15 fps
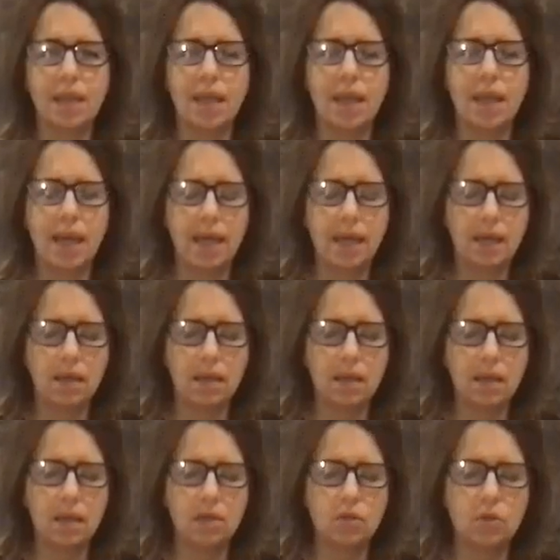
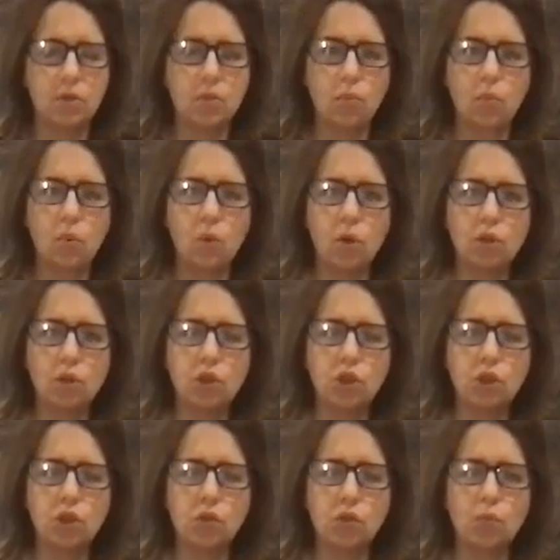And to
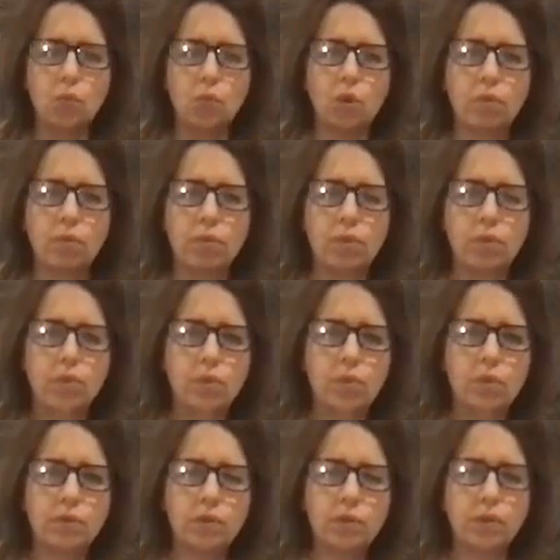watch what
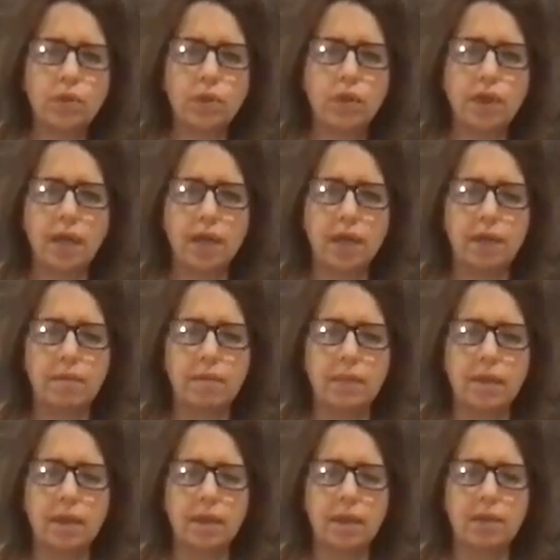moves through your heart and
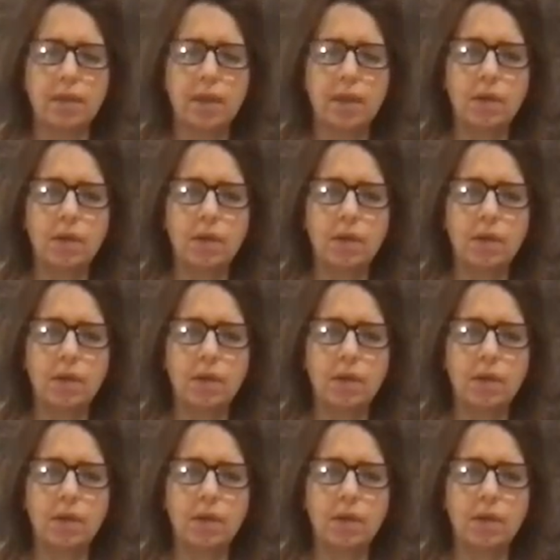mind